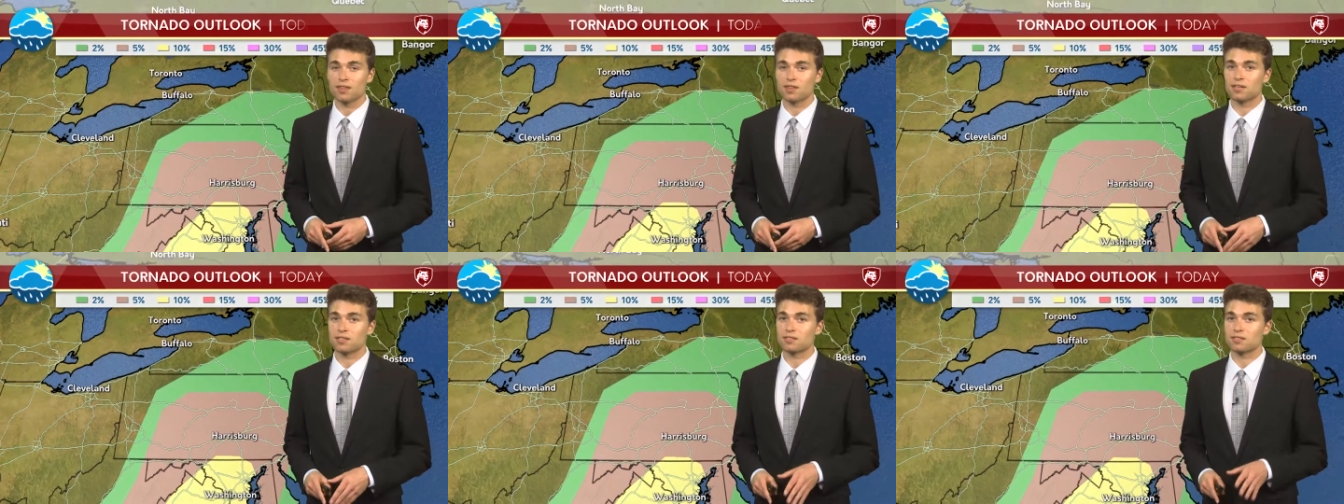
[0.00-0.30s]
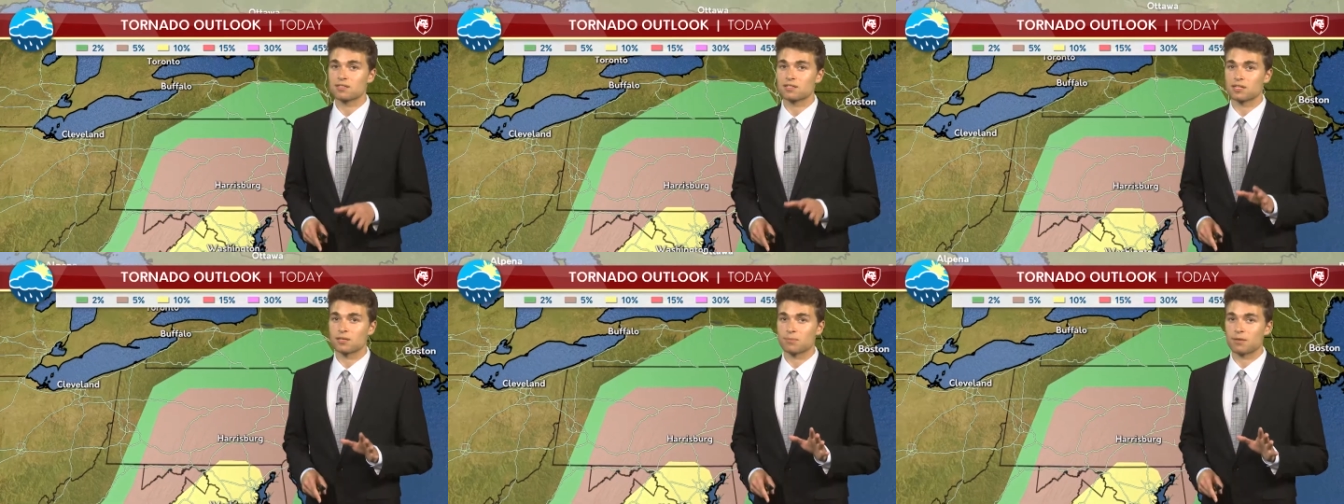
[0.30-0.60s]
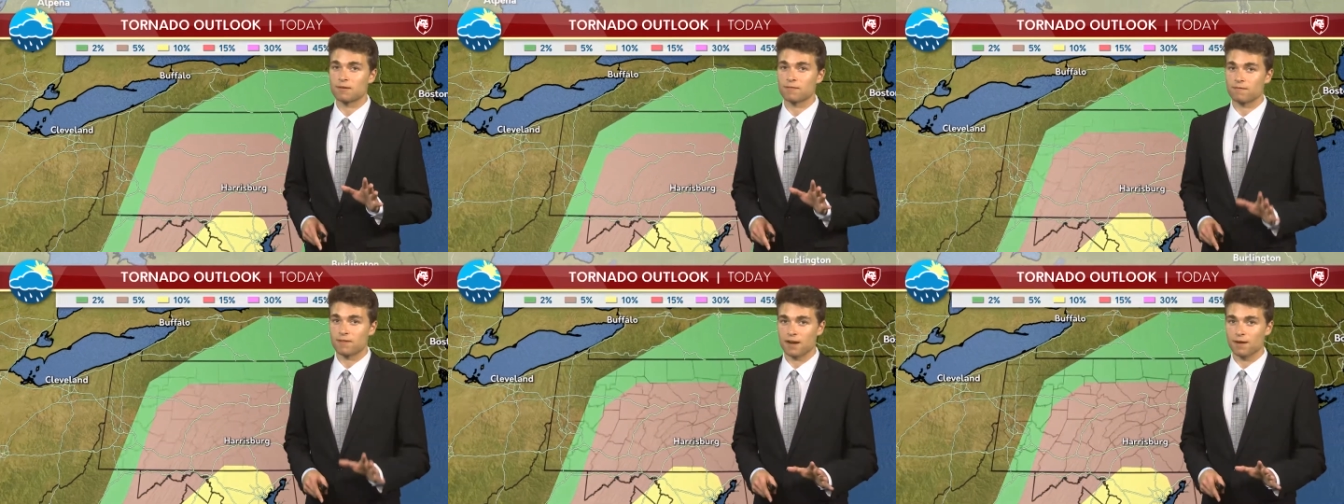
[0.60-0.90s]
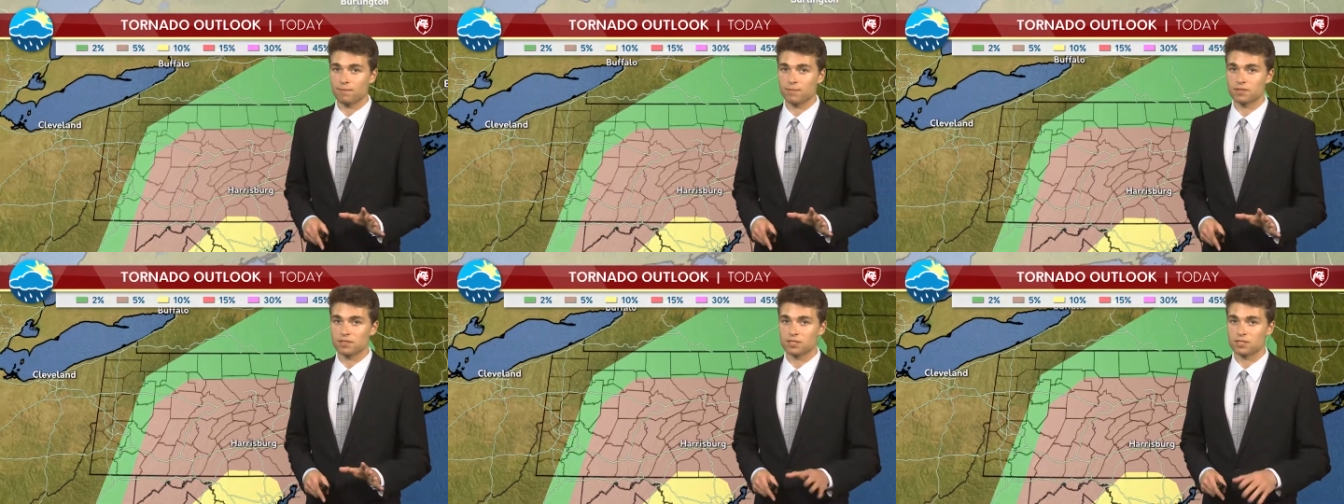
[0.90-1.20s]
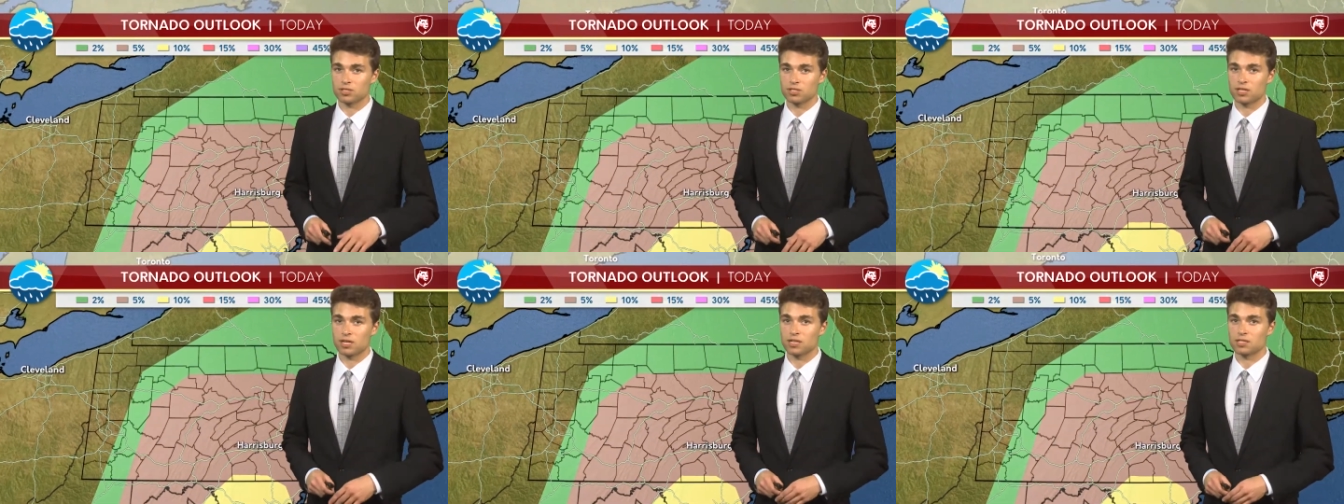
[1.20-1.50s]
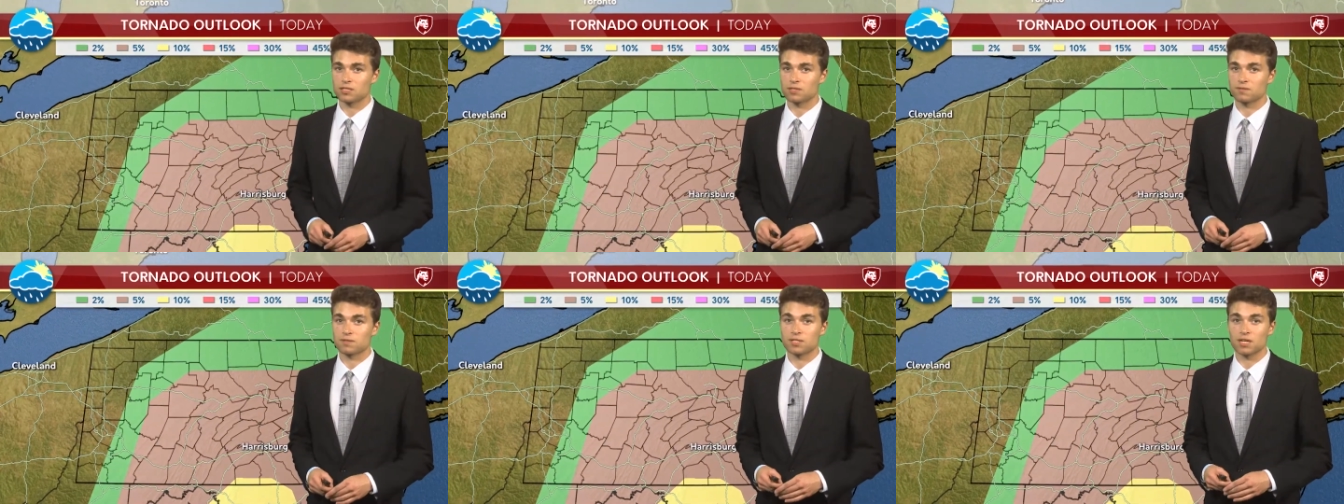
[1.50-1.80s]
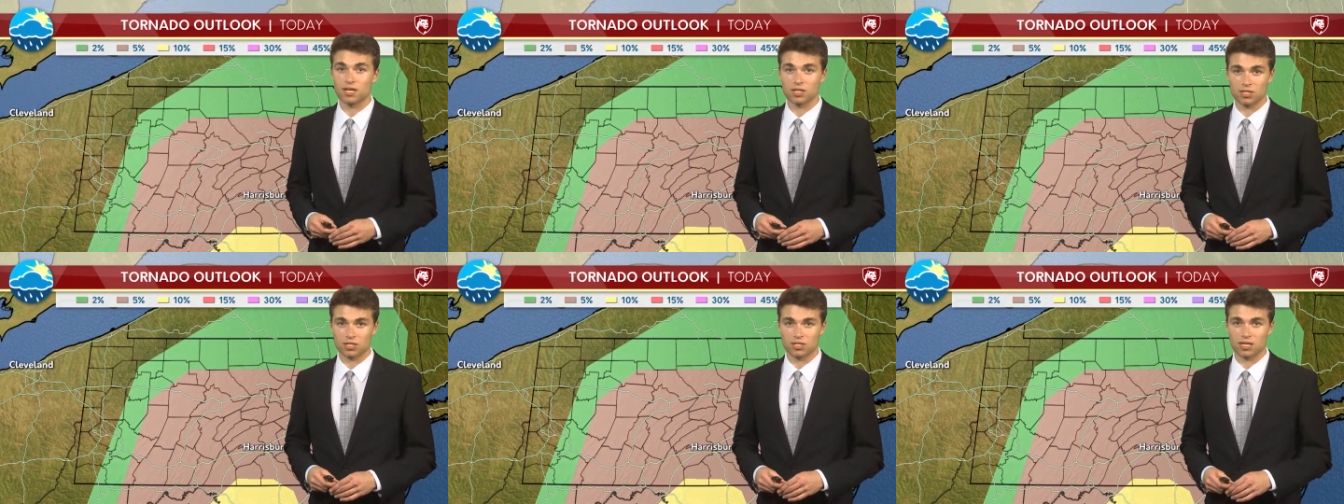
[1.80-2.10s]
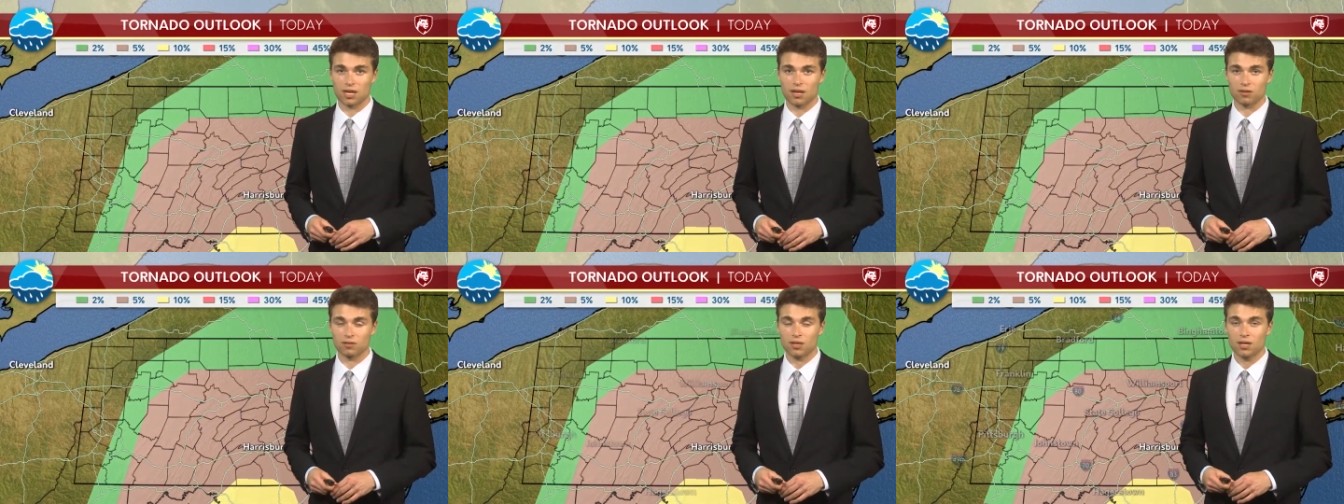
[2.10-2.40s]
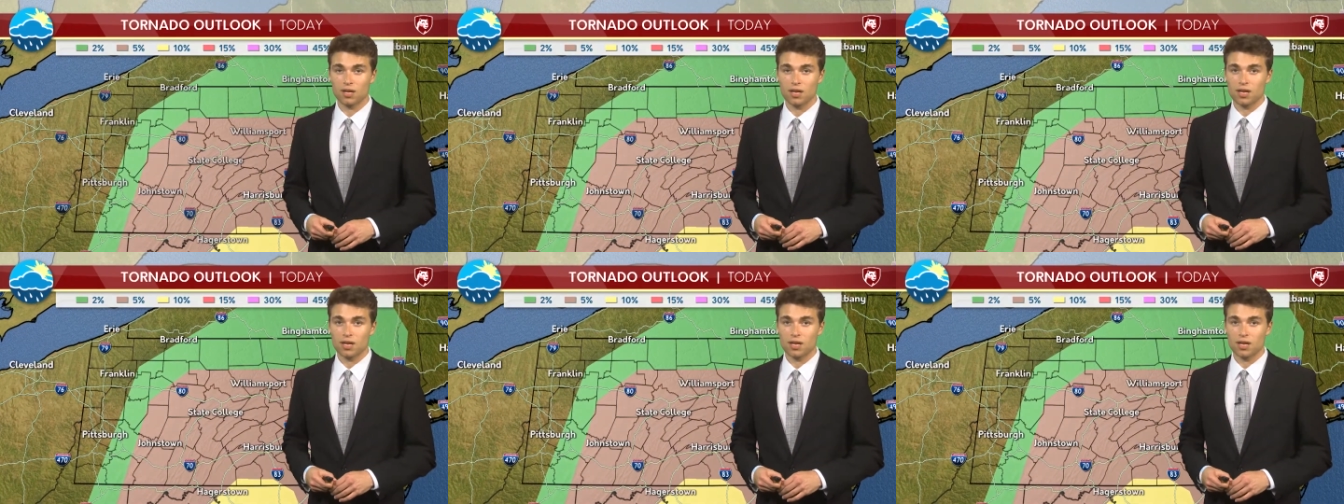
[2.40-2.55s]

thinks is going to be a 5% chance of touchdown